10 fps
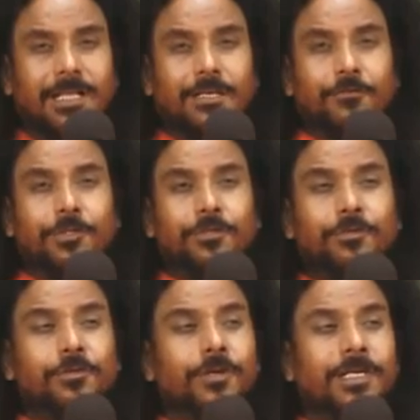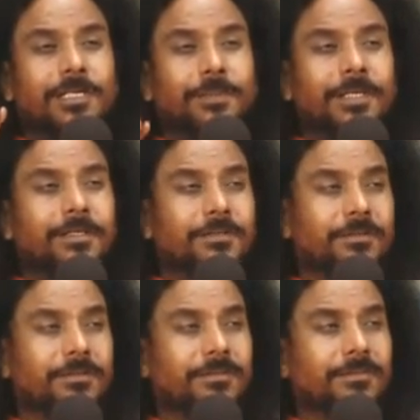that we should know ultimate
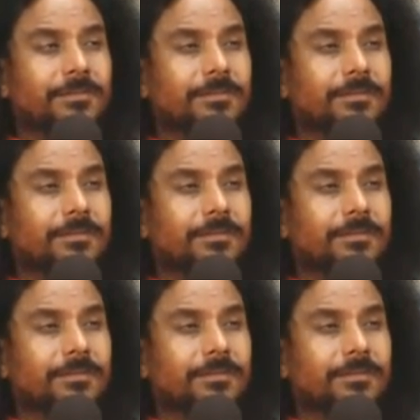truth.